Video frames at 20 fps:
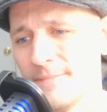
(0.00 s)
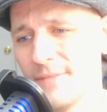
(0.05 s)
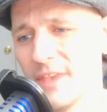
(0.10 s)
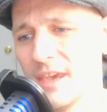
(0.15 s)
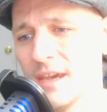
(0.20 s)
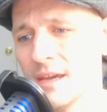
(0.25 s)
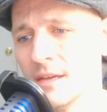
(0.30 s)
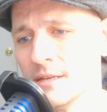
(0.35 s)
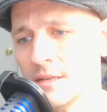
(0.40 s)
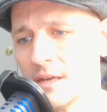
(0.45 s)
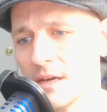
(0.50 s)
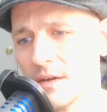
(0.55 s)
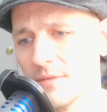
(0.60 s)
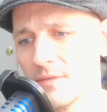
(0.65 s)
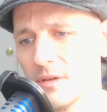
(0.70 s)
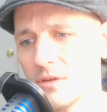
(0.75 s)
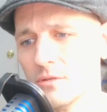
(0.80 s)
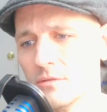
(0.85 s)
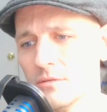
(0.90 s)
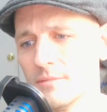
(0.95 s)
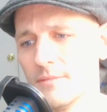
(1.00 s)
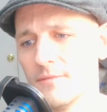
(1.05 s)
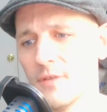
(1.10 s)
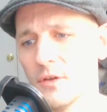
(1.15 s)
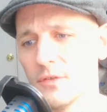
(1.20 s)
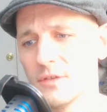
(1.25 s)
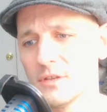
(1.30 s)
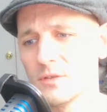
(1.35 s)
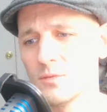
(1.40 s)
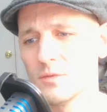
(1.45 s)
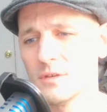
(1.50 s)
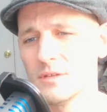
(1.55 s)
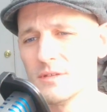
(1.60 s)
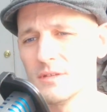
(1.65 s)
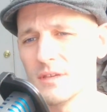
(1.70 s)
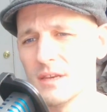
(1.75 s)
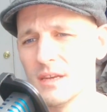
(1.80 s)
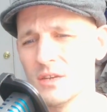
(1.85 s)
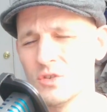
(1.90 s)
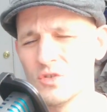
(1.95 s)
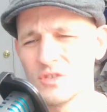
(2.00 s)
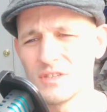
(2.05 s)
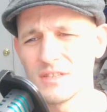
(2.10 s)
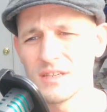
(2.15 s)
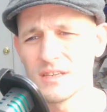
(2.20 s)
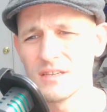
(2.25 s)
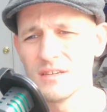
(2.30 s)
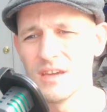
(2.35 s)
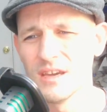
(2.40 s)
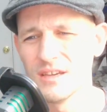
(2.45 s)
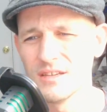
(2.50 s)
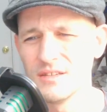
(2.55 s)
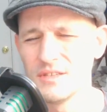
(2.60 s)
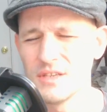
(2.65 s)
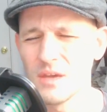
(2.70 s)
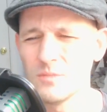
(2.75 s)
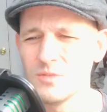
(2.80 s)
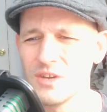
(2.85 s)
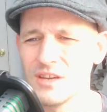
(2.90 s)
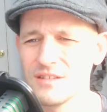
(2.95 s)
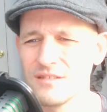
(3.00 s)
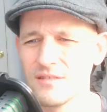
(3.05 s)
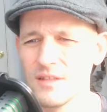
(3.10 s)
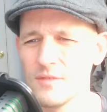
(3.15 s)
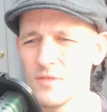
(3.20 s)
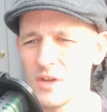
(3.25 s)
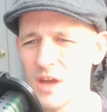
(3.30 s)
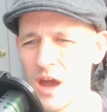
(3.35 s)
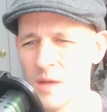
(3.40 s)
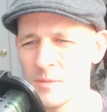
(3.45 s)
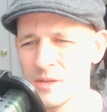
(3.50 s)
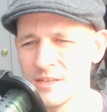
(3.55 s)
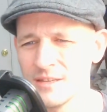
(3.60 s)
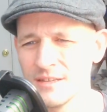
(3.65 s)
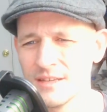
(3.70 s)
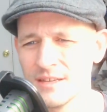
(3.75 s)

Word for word: And uh, if you felt this was an interesting subject, leave a comment.